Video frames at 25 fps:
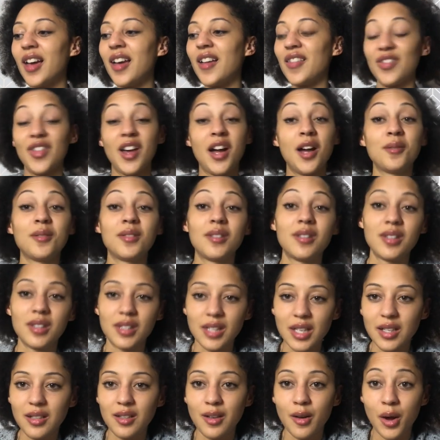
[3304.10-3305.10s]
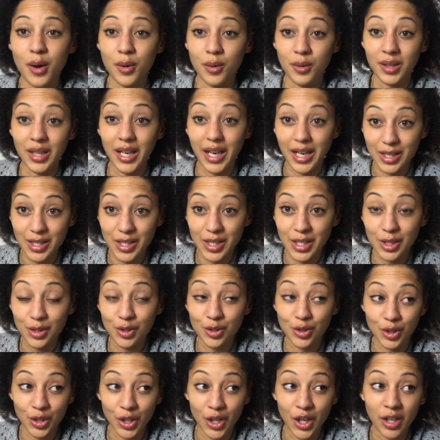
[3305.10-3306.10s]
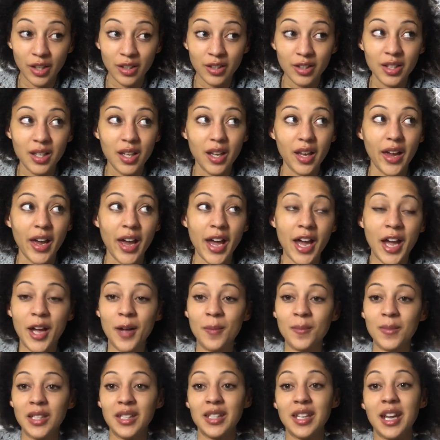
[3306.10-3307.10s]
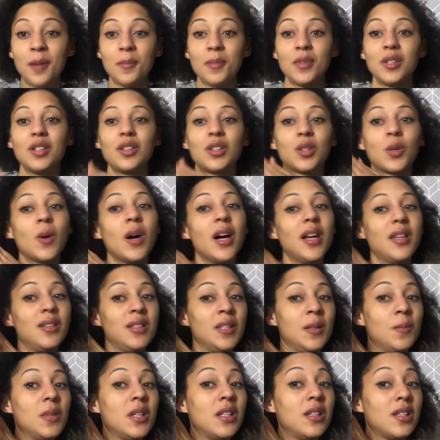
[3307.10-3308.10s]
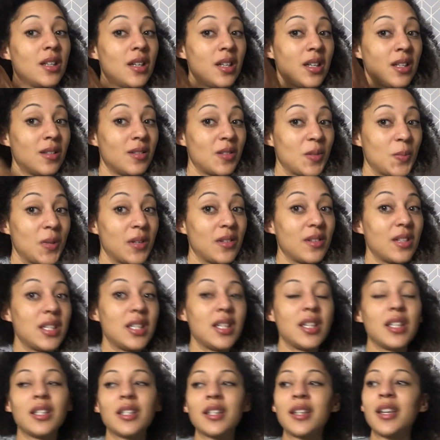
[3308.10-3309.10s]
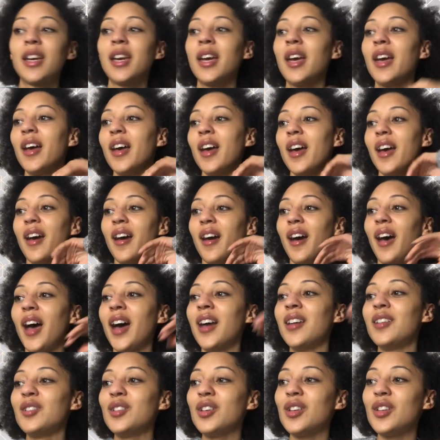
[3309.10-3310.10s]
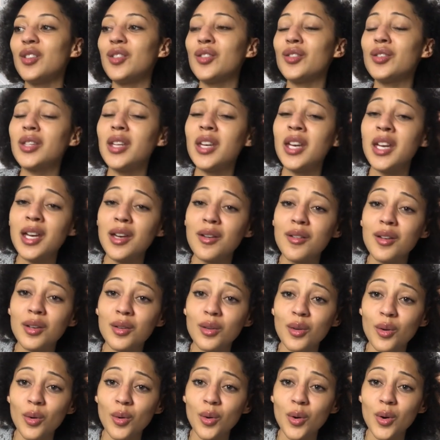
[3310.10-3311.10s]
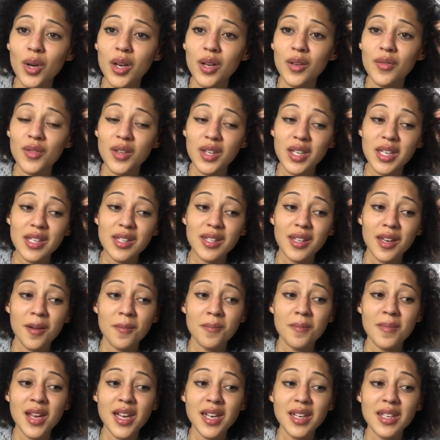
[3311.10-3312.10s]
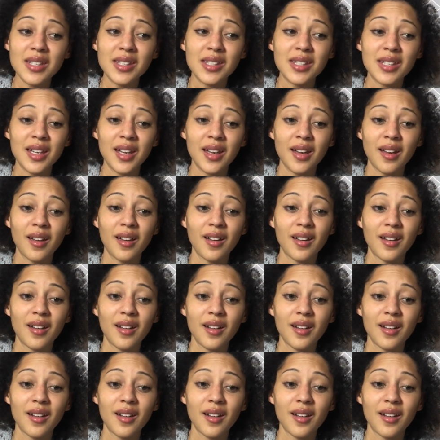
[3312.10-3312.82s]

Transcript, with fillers: that I would sit down and get it done. Enamoured is quite similar to Inspirited. And just hearing all of these amazing,